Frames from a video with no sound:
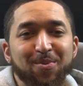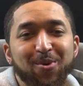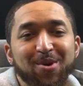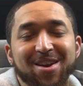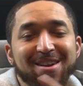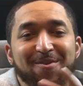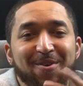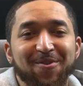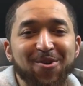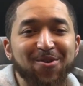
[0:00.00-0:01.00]
portion of
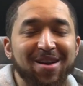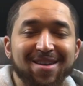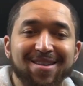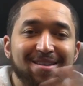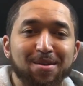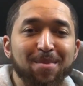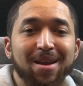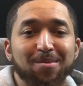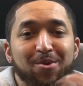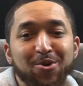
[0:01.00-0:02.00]
our phone, not the
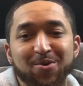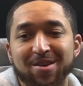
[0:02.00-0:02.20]
cinematic mode.